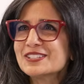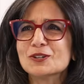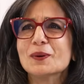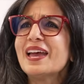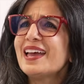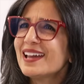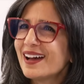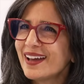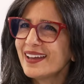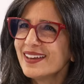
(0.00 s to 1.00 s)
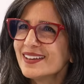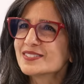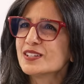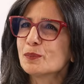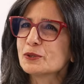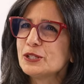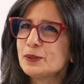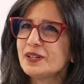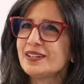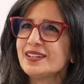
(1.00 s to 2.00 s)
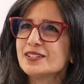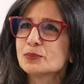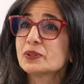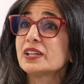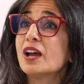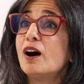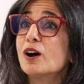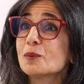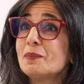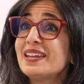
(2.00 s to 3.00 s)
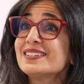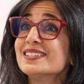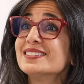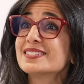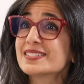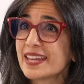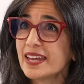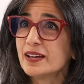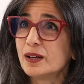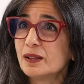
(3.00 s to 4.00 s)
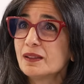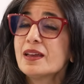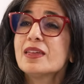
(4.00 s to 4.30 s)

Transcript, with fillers: So AI has the opportunity to really augment and scale